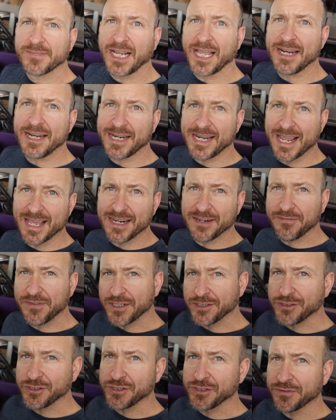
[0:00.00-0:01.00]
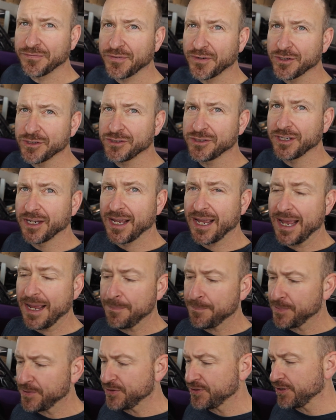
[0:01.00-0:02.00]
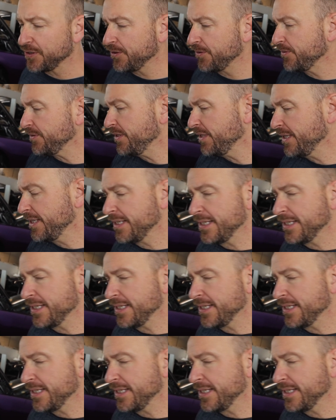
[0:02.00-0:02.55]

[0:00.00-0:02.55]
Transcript: And again, if this is your first episode,